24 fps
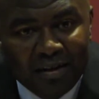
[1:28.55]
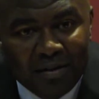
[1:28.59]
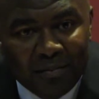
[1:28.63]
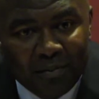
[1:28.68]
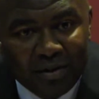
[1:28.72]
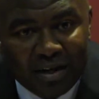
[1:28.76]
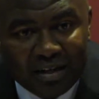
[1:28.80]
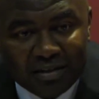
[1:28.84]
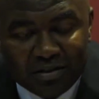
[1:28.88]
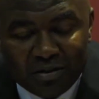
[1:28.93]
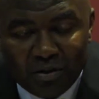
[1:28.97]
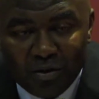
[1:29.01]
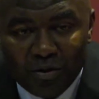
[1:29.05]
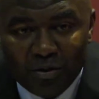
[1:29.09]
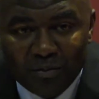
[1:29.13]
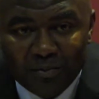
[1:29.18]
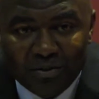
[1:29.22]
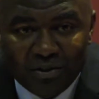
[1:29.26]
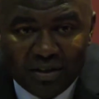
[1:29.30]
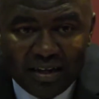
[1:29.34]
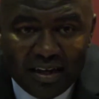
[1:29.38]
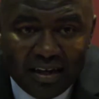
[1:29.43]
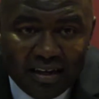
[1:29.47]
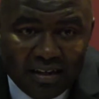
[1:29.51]
But I told them,
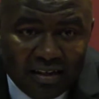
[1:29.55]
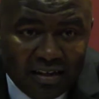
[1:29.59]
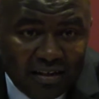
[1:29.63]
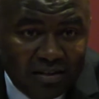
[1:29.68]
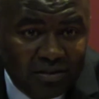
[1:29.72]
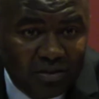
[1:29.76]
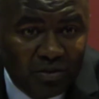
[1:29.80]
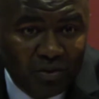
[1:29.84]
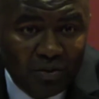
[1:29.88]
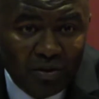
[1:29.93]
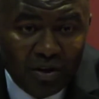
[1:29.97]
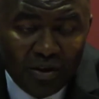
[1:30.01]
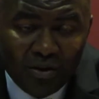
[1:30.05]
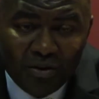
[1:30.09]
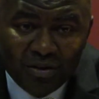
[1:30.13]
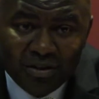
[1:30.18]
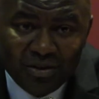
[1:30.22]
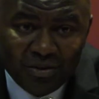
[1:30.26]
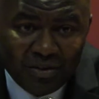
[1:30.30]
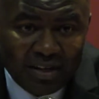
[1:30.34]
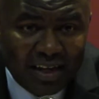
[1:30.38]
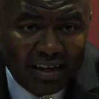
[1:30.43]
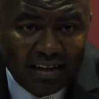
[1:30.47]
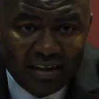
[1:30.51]
you can't get too low and
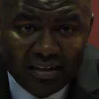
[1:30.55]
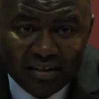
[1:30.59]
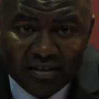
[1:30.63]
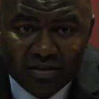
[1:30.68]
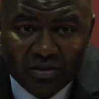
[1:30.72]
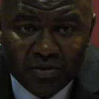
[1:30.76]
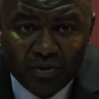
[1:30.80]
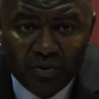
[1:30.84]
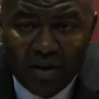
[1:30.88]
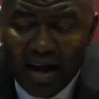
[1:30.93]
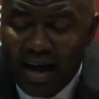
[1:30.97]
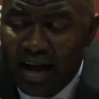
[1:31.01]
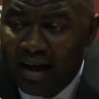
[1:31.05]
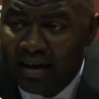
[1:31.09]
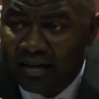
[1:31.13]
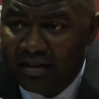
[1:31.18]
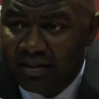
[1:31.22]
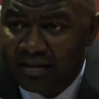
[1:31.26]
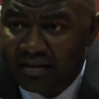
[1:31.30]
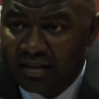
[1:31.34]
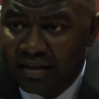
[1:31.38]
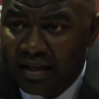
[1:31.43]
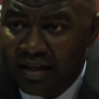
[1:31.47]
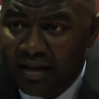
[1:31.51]
you can't get too high in
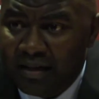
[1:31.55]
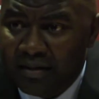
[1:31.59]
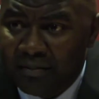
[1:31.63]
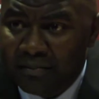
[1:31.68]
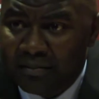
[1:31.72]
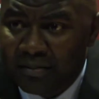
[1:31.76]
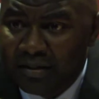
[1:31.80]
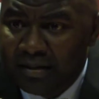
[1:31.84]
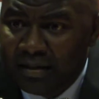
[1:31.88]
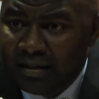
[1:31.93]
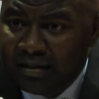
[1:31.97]
this game.